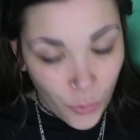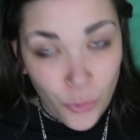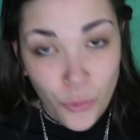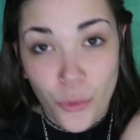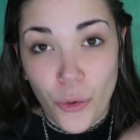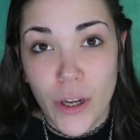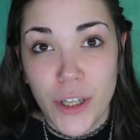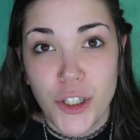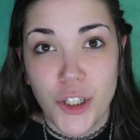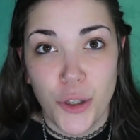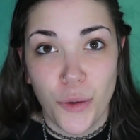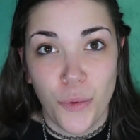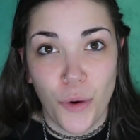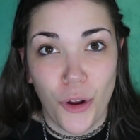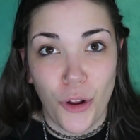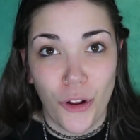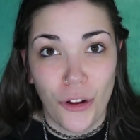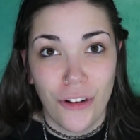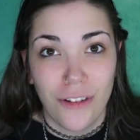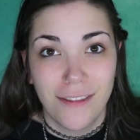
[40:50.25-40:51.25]

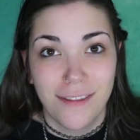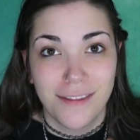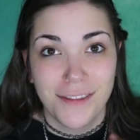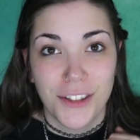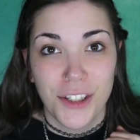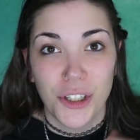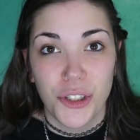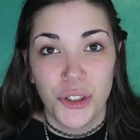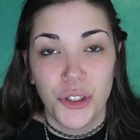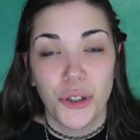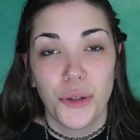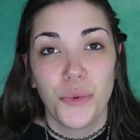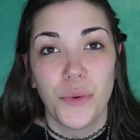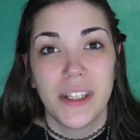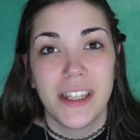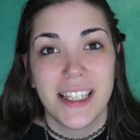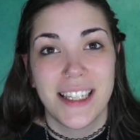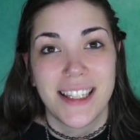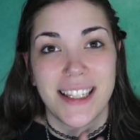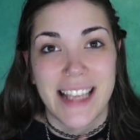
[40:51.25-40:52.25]
ritual to do
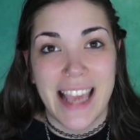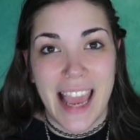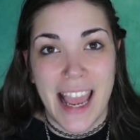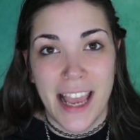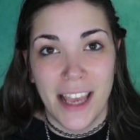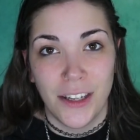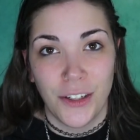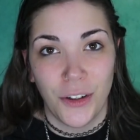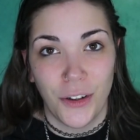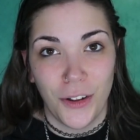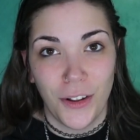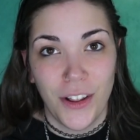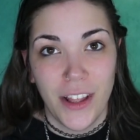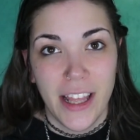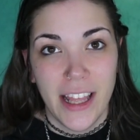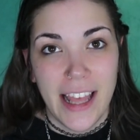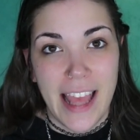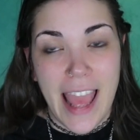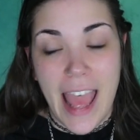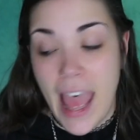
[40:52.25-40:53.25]
with this candle
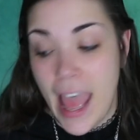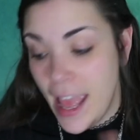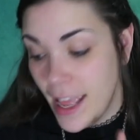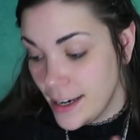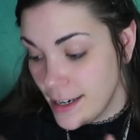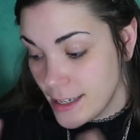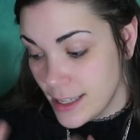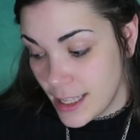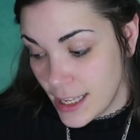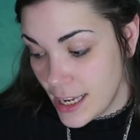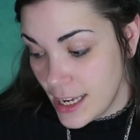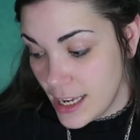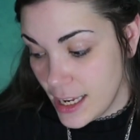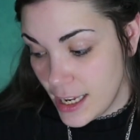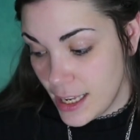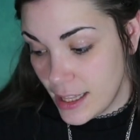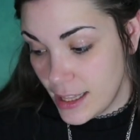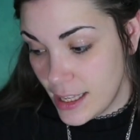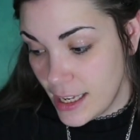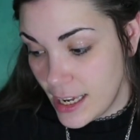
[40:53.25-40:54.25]
and
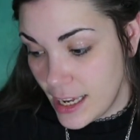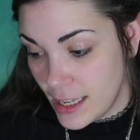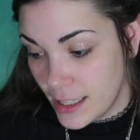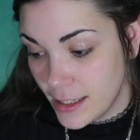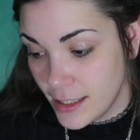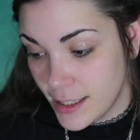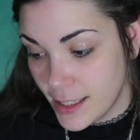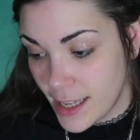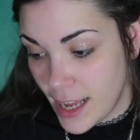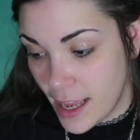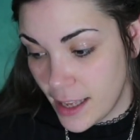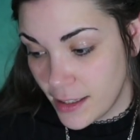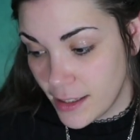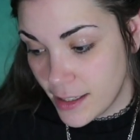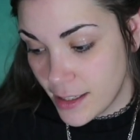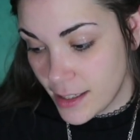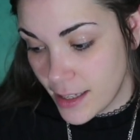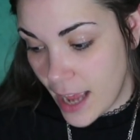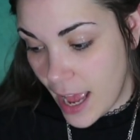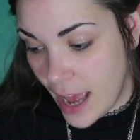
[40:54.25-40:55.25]
the the
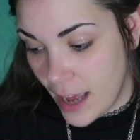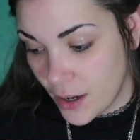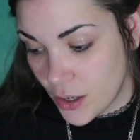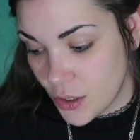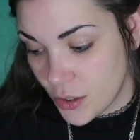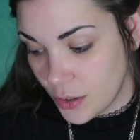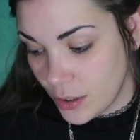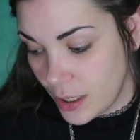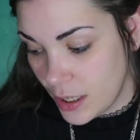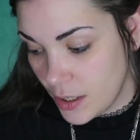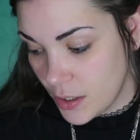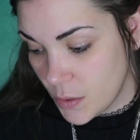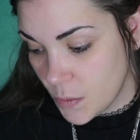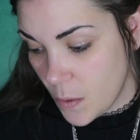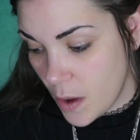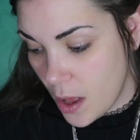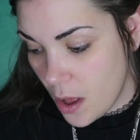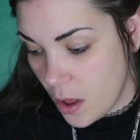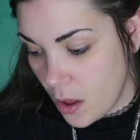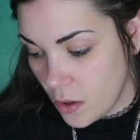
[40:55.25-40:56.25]
incense actually as
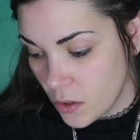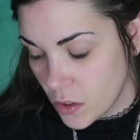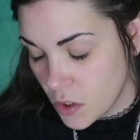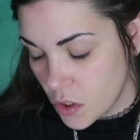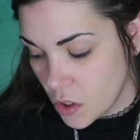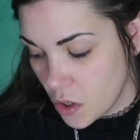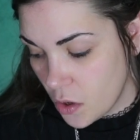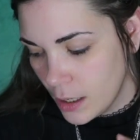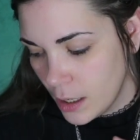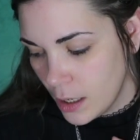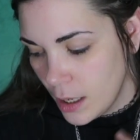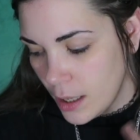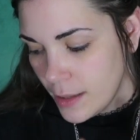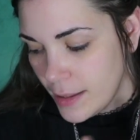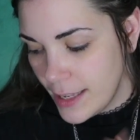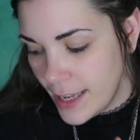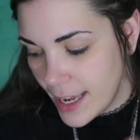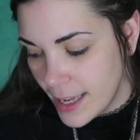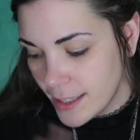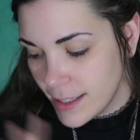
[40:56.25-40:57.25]
well. So
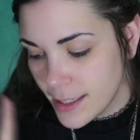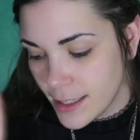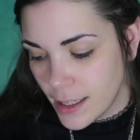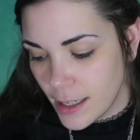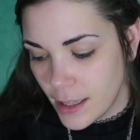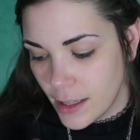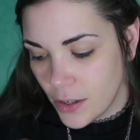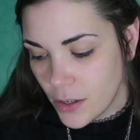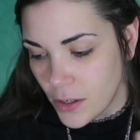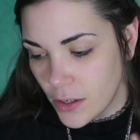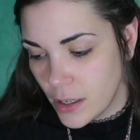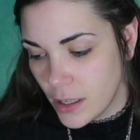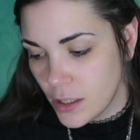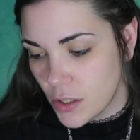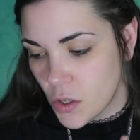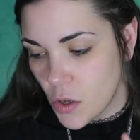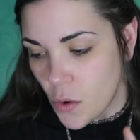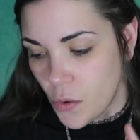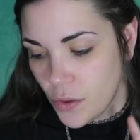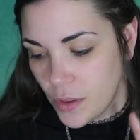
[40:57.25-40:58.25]
the in there
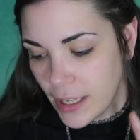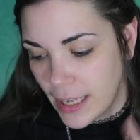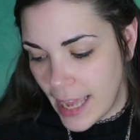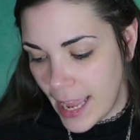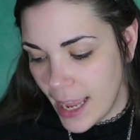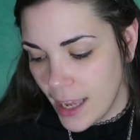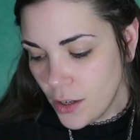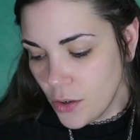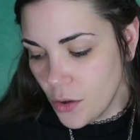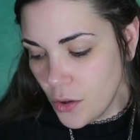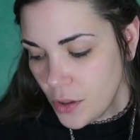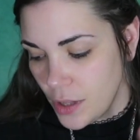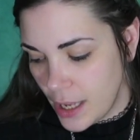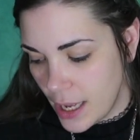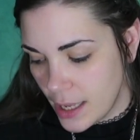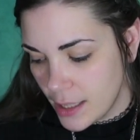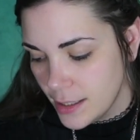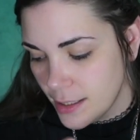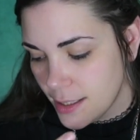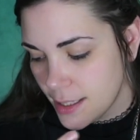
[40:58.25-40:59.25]
so the candle, the
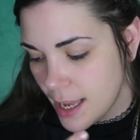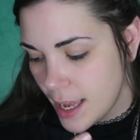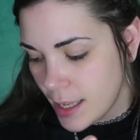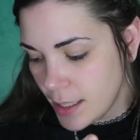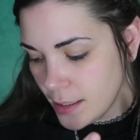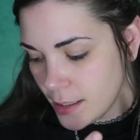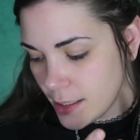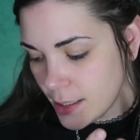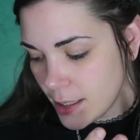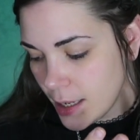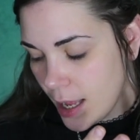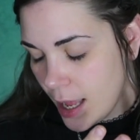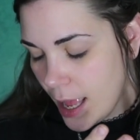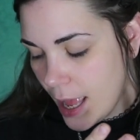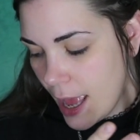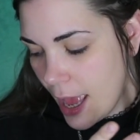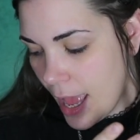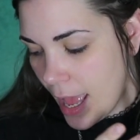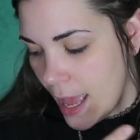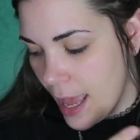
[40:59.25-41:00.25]
incense,
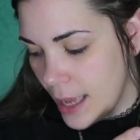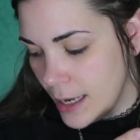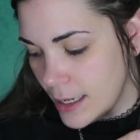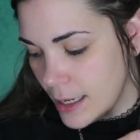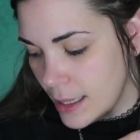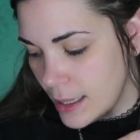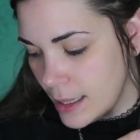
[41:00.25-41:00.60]
and